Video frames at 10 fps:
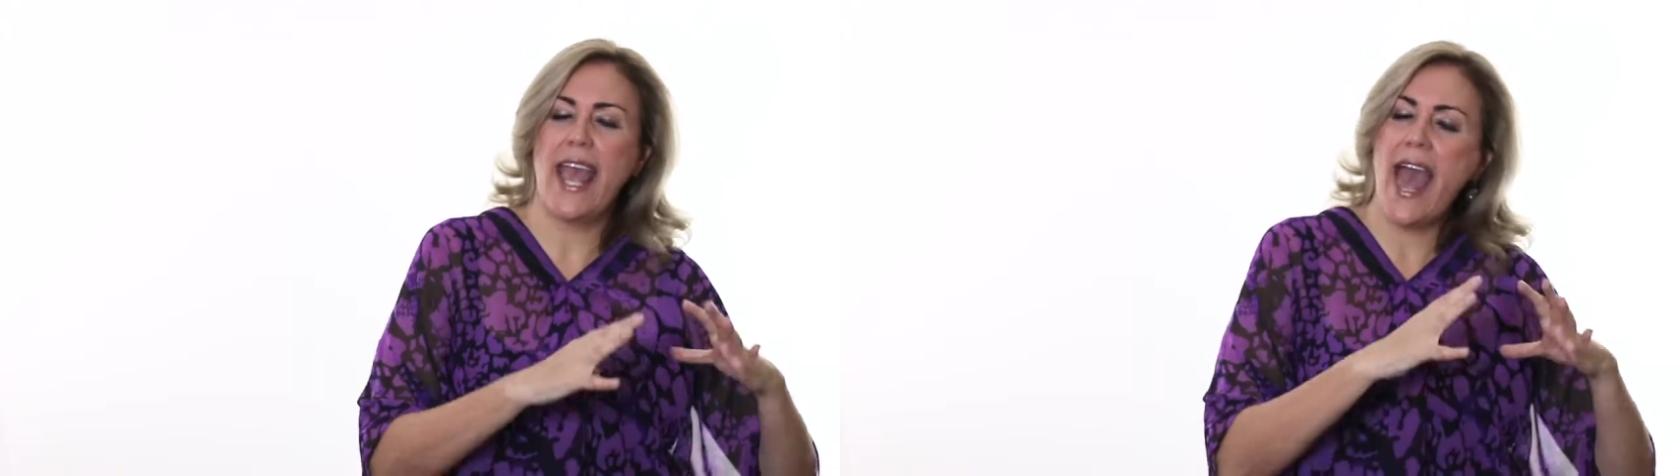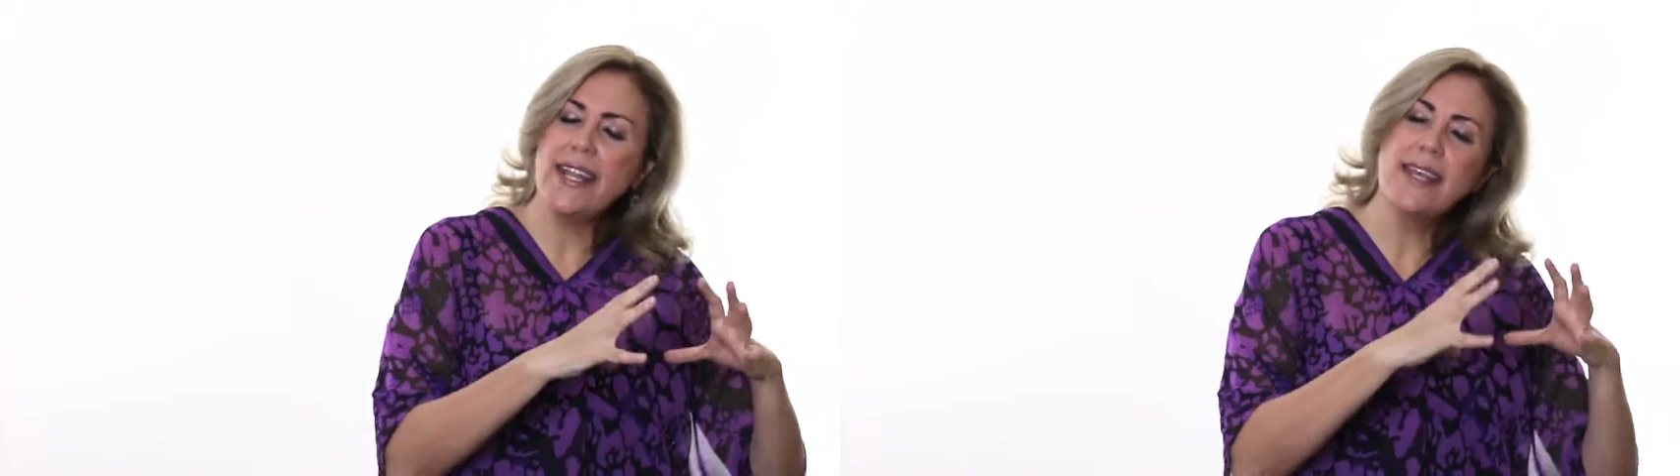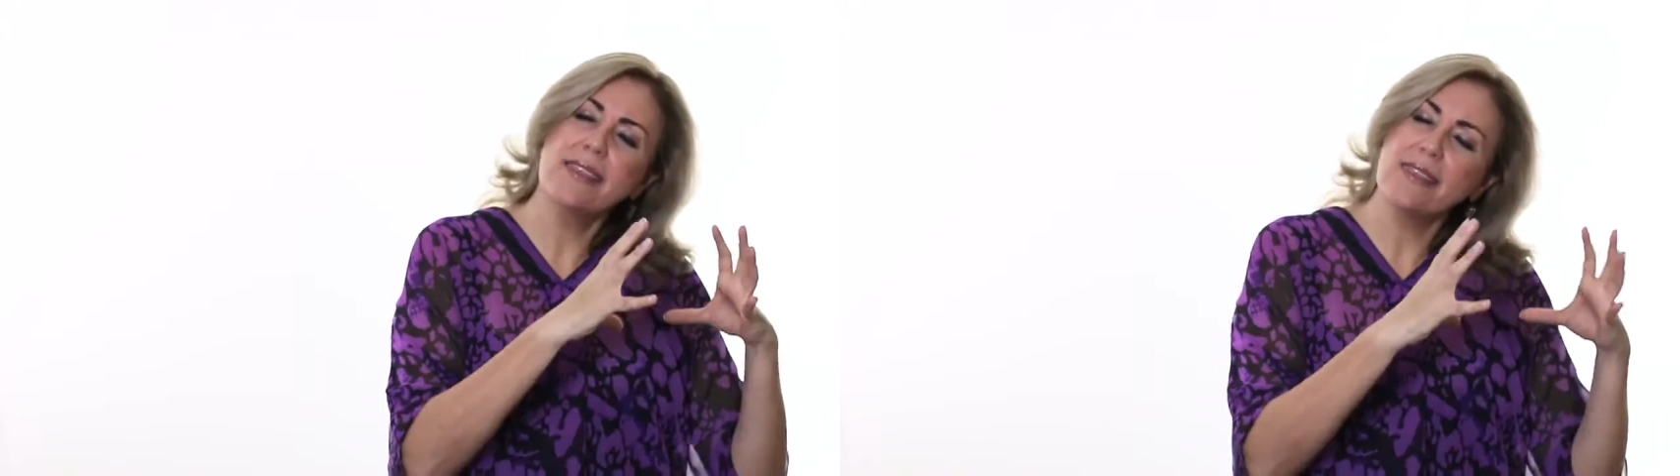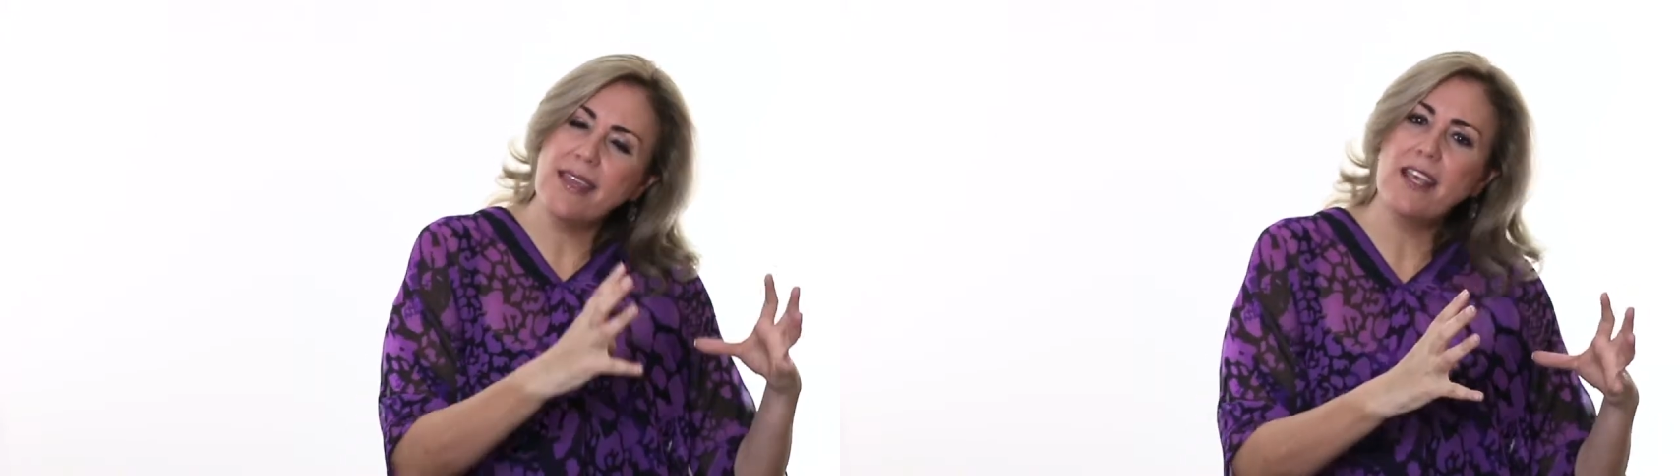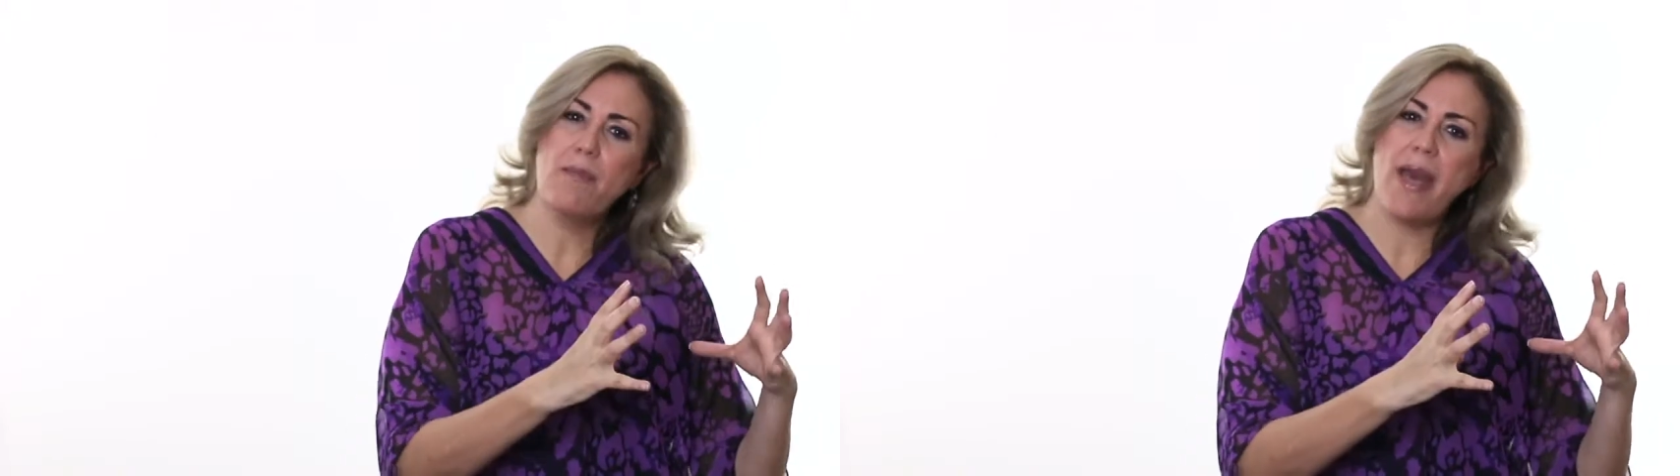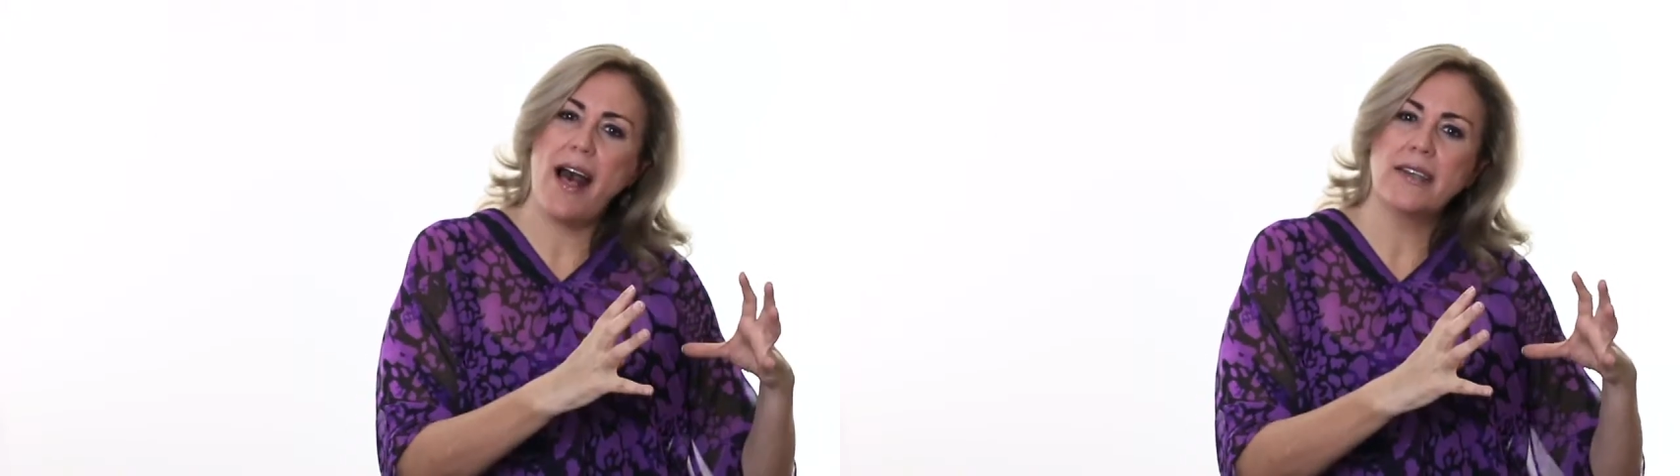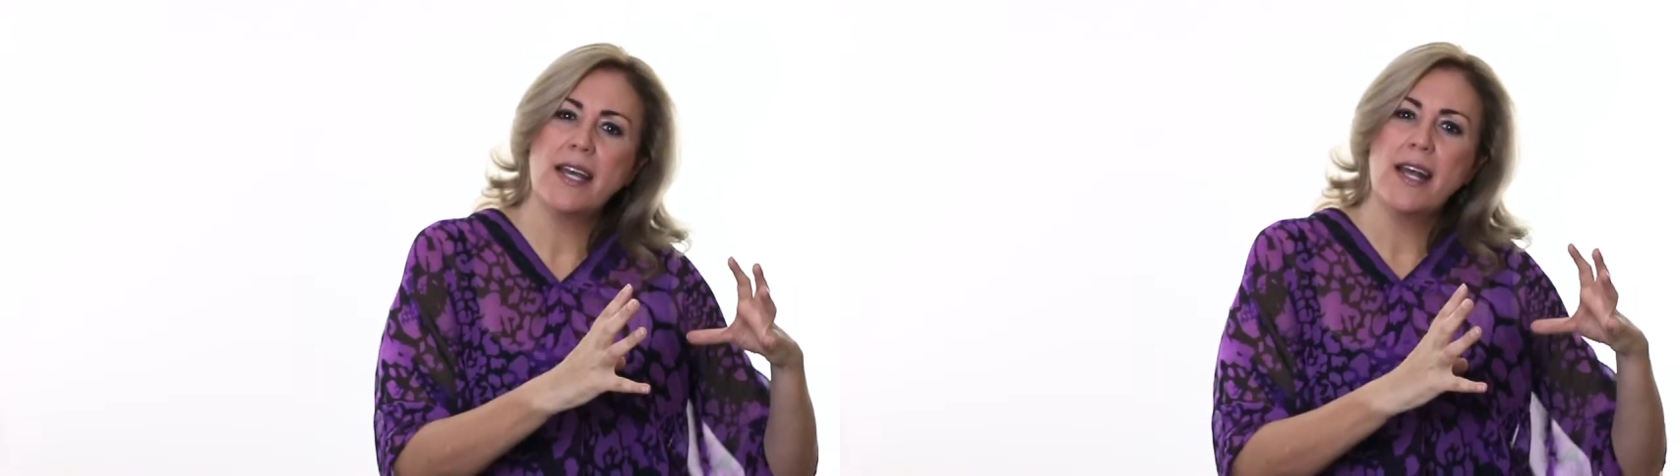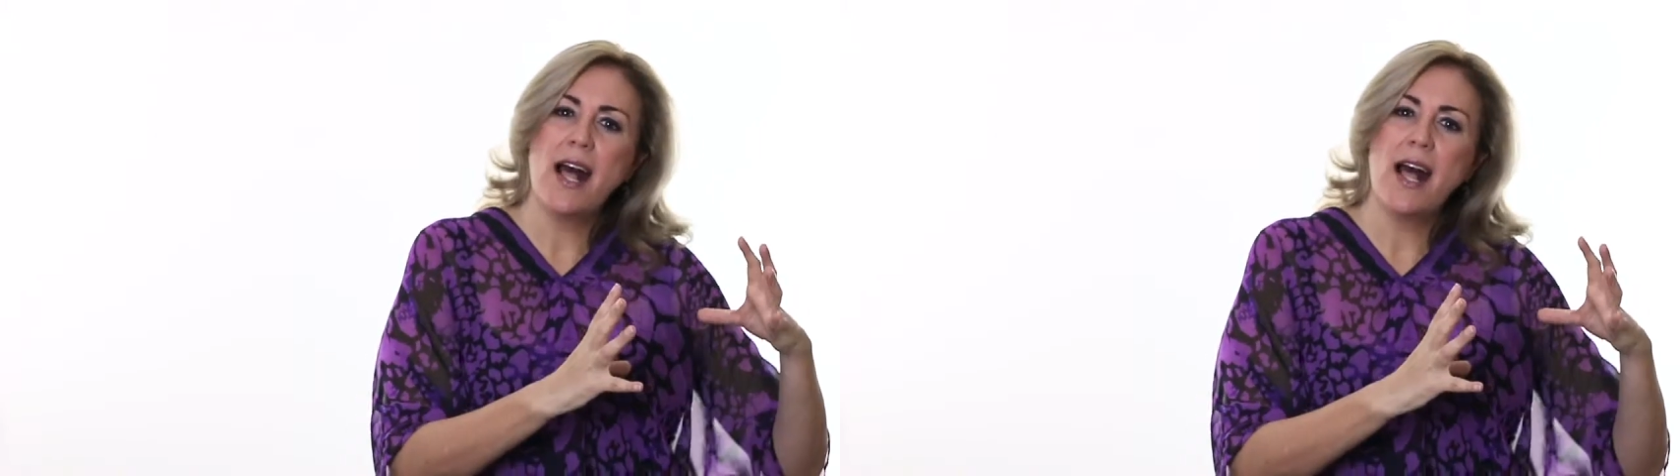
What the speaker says: How do you think about